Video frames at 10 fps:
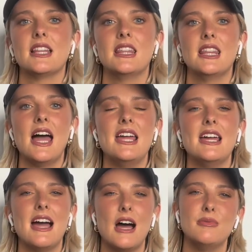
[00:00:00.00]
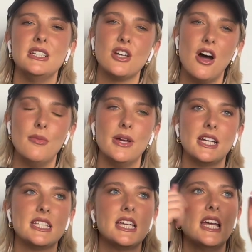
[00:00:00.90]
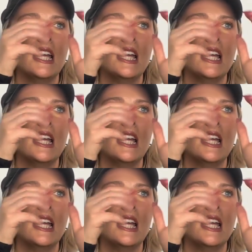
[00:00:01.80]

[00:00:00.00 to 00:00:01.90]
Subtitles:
light, happy topics.